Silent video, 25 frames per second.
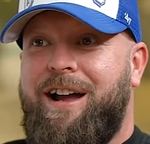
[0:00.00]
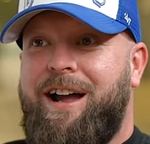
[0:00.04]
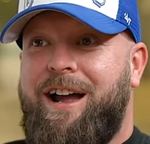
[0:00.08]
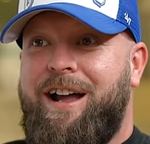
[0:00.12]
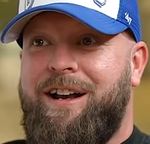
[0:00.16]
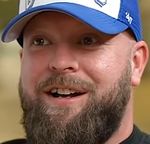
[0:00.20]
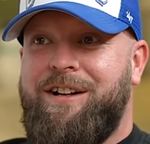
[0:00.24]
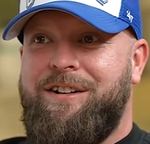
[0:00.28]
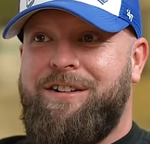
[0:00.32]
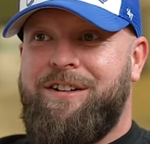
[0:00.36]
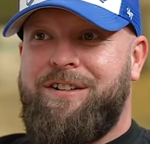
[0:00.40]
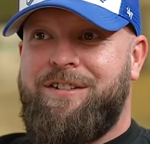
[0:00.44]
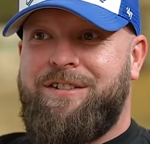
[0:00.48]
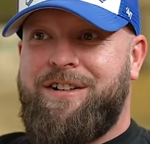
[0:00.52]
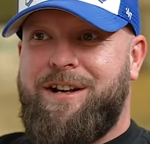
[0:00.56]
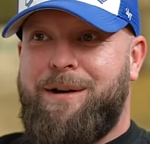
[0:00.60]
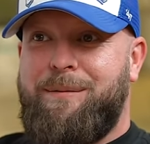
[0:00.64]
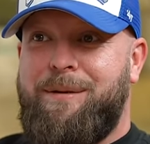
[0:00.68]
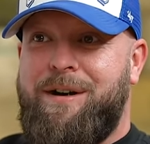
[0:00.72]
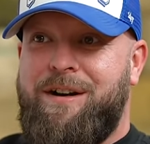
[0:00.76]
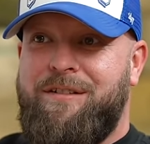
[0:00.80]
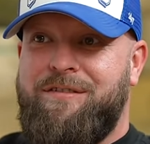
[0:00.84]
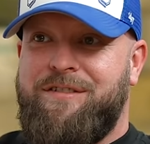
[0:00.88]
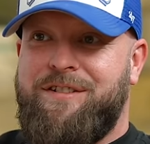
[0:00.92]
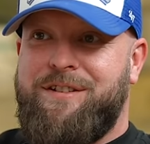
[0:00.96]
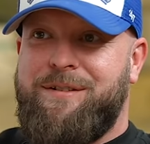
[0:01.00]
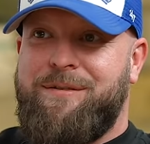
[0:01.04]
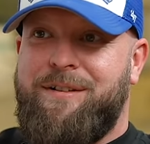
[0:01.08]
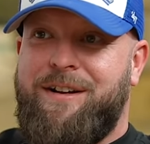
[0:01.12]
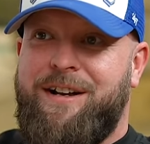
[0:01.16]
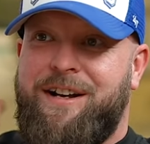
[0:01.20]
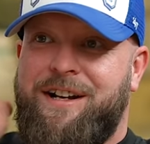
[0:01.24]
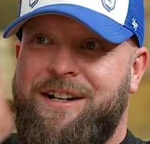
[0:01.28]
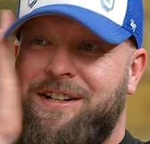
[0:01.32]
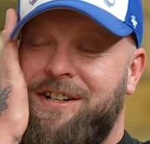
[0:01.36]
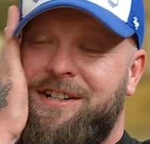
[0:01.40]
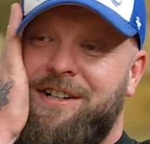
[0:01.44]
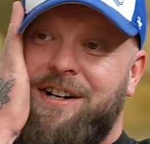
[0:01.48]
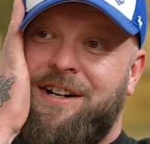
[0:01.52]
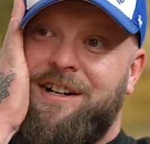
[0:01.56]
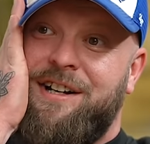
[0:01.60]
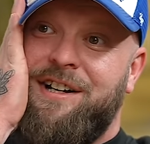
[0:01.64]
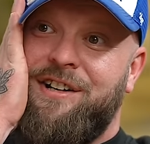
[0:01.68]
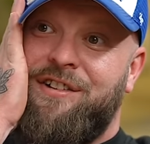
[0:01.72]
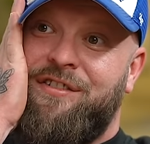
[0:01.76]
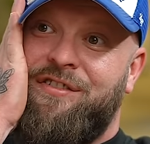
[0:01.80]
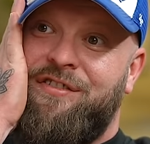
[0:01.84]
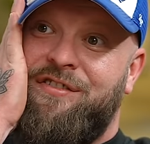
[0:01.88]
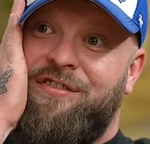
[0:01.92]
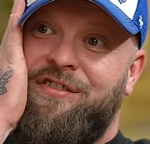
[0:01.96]
And the dog's come over to me and it's stuck
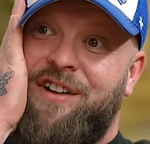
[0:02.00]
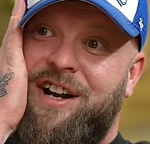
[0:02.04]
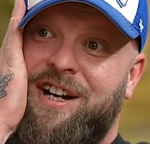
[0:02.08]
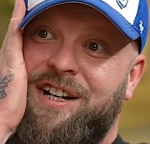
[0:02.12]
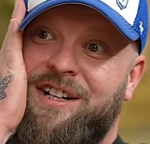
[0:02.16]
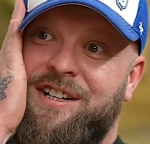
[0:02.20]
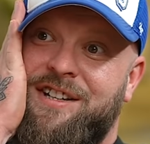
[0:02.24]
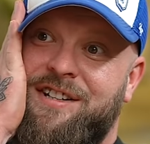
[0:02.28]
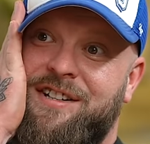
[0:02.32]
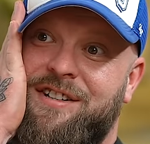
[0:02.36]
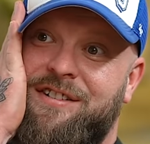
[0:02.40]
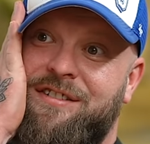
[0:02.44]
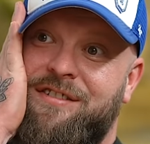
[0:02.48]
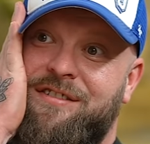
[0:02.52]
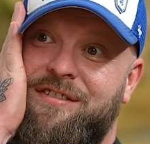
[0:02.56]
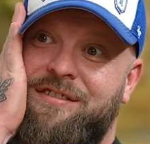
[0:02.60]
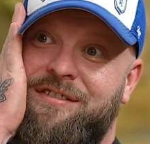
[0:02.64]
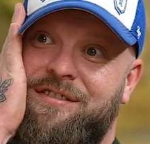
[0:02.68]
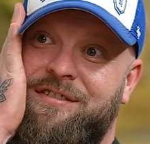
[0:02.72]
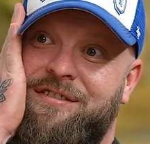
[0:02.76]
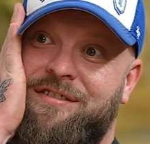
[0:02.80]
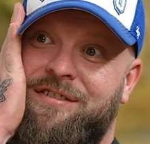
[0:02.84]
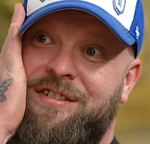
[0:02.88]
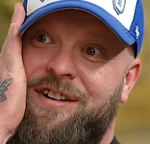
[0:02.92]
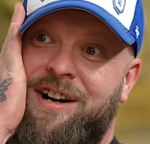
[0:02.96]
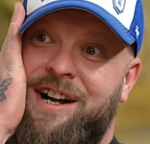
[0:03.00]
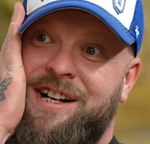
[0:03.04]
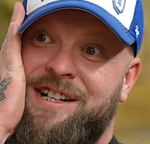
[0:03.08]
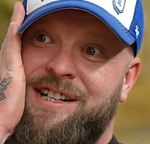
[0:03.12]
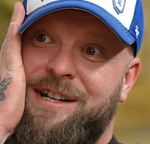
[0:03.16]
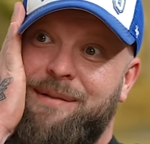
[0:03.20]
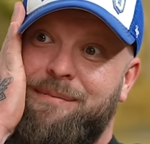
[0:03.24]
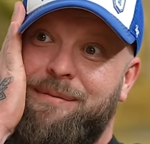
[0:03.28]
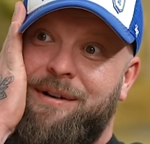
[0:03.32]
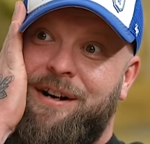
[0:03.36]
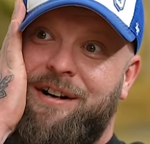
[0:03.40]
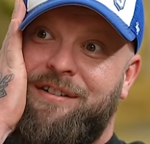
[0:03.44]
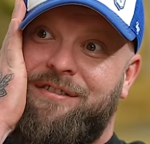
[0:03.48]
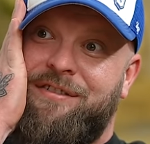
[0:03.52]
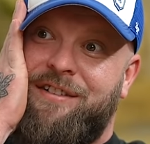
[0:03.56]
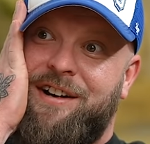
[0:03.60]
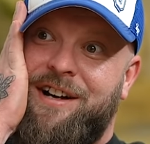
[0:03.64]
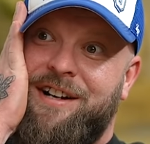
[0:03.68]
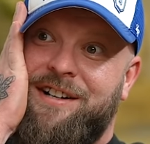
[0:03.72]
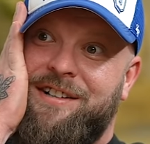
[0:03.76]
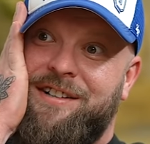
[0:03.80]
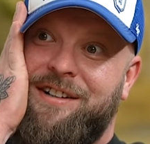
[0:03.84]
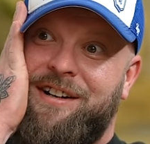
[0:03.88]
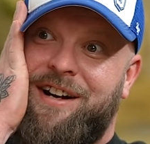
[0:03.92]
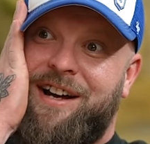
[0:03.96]
its face right in my
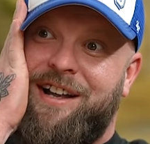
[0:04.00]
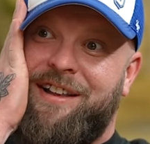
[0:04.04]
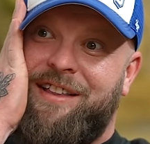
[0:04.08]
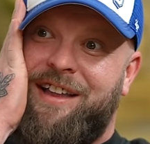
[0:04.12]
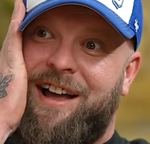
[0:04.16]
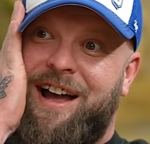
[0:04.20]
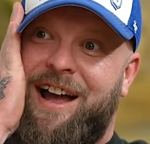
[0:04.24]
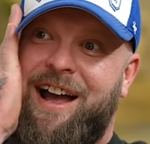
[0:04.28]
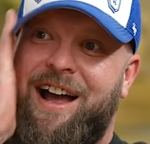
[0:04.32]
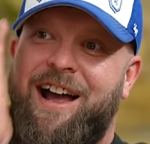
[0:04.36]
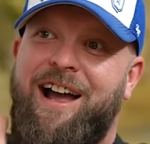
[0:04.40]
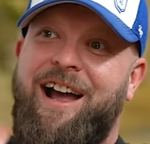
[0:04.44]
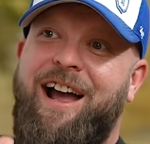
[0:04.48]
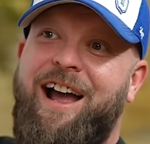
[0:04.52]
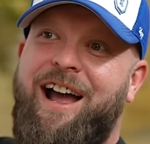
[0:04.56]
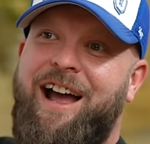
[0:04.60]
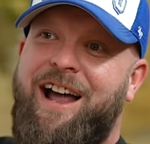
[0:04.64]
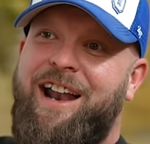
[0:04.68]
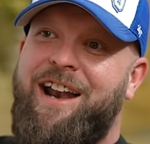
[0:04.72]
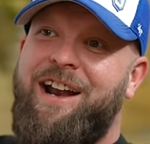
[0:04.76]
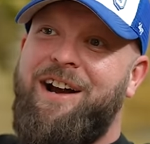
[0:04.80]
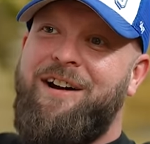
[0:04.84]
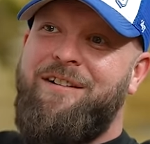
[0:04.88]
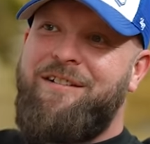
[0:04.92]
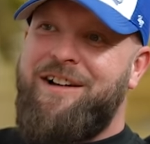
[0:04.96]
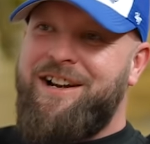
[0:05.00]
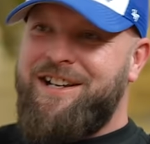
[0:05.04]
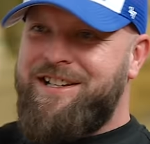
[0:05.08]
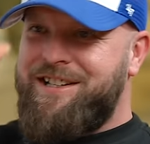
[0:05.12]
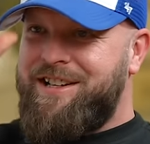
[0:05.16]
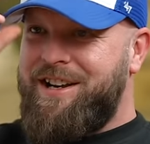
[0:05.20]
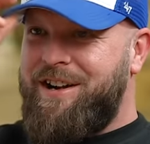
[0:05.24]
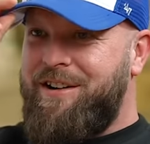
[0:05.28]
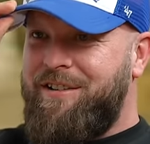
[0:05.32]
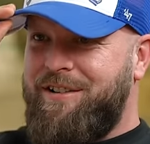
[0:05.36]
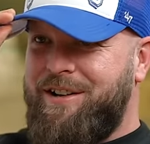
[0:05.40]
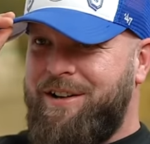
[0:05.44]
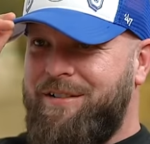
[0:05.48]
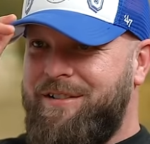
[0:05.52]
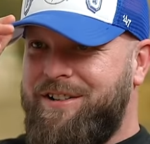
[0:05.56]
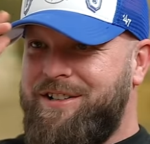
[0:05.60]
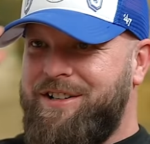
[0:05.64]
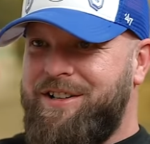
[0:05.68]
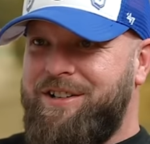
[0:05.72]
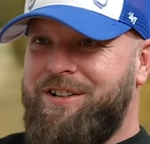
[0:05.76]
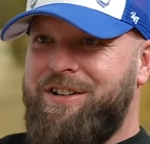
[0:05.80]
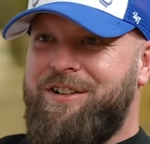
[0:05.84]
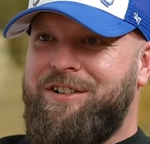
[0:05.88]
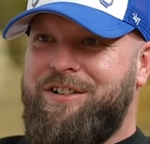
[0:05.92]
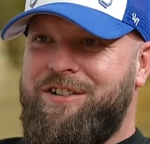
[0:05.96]
face like that. And I always tell you
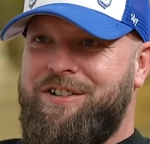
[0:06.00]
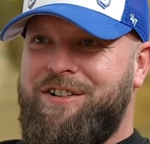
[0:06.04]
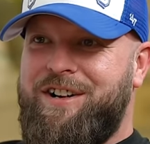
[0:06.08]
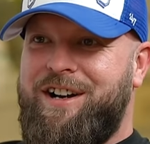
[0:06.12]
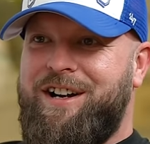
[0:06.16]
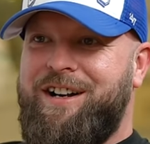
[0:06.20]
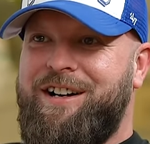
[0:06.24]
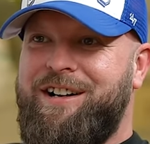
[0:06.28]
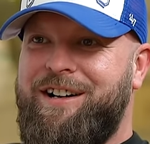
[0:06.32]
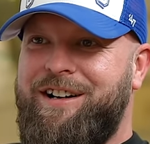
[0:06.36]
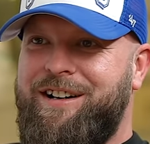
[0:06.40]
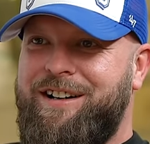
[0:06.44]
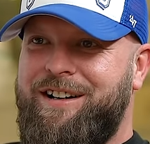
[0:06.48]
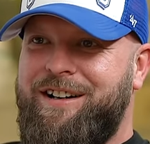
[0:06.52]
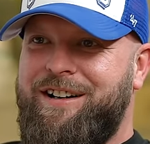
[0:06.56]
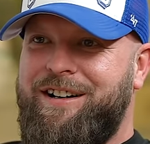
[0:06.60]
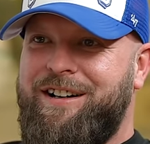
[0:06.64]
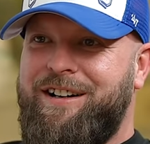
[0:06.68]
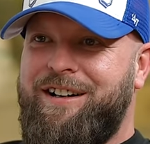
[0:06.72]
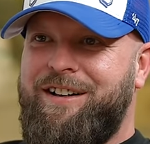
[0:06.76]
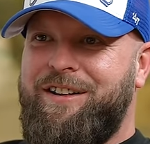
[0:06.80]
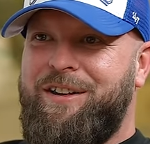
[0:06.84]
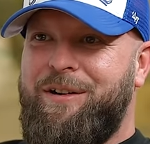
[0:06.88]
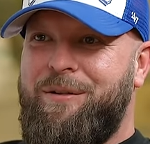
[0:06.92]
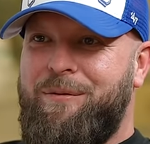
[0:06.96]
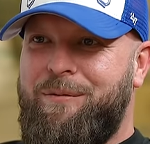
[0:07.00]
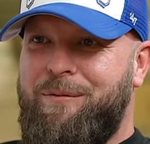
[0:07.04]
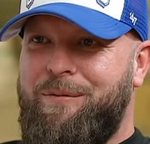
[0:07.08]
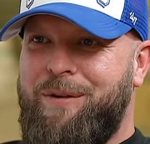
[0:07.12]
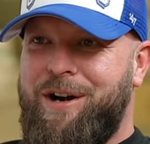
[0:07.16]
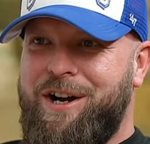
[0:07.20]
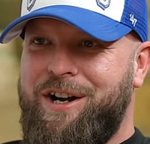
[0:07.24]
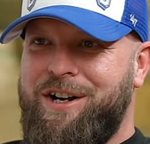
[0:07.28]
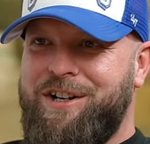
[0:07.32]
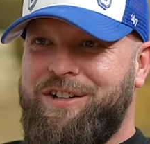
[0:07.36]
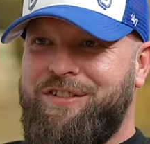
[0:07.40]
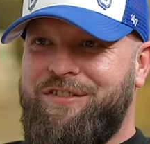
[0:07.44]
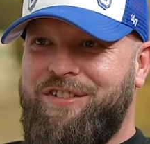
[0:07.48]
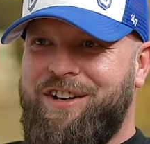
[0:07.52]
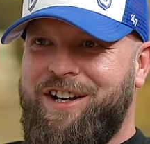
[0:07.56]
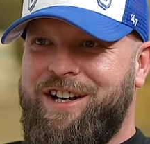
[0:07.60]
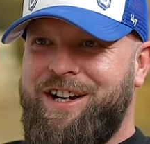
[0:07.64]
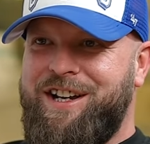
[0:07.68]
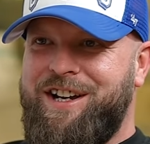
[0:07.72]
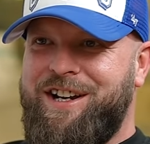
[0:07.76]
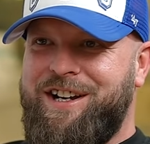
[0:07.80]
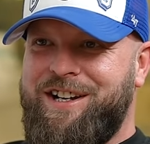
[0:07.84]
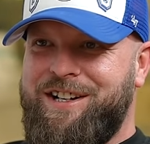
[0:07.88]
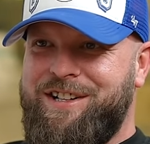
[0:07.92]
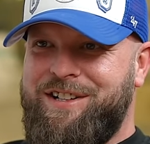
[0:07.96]
as a dog trainer, the worst thing
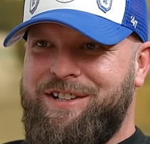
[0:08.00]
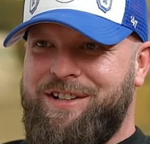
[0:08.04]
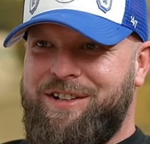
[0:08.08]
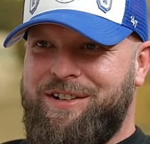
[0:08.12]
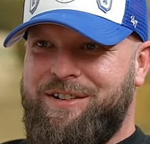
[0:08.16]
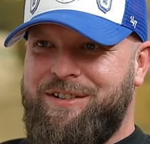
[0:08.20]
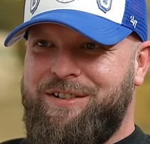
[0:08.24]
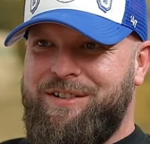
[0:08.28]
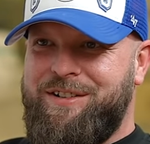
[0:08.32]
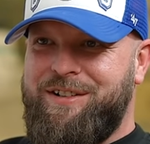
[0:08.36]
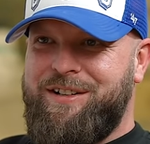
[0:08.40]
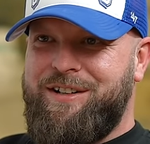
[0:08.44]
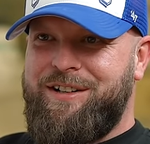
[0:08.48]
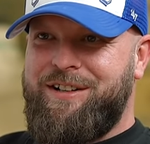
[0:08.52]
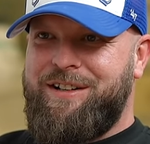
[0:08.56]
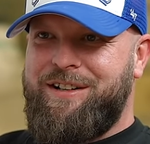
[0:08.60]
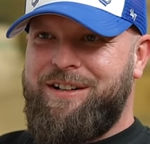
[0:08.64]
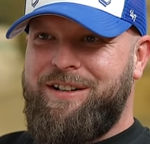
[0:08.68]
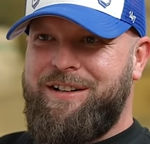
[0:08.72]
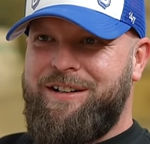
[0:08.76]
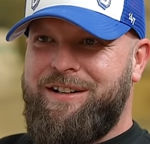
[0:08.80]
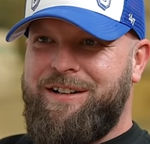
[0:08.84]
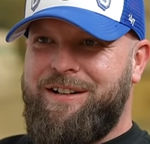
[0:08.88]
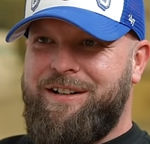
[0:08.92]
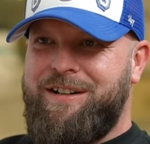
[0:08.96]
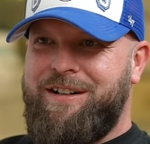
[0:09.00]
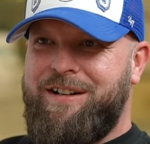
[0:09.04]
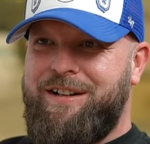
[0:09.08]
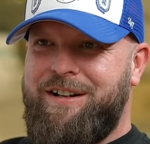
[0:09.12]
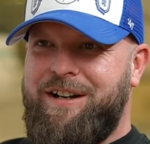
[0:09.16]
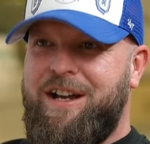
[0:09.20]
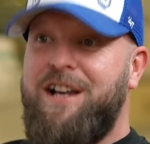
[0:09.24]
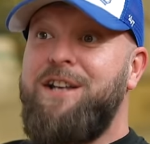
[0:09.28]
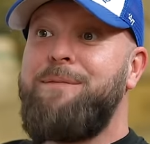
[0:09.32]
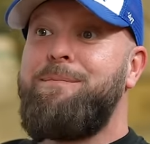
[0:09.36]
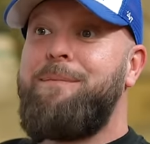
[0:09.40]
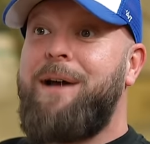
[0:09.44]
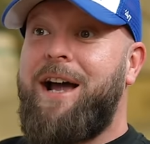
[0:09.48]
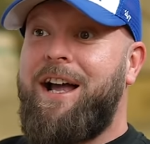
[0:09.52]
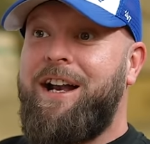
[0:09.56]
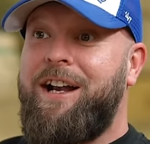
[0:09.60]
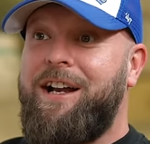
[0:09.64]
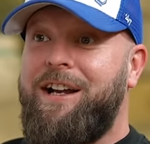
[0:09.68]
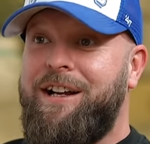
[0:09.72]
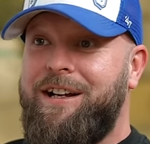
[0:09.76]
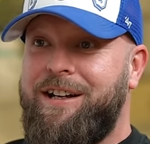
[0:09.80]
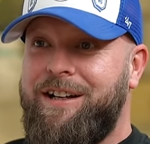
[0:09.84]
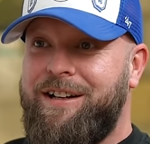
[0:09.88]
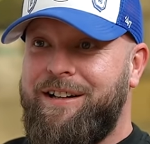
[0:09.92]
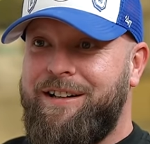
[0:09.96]
you can do is
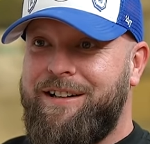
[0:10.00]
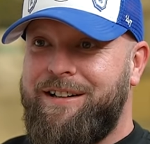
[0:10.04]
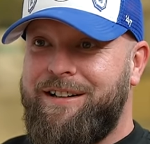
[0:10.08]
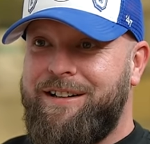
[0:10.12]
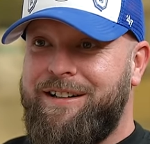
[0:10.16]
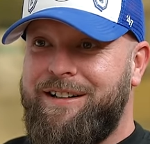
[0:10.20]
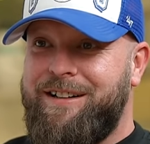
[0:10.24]
panic.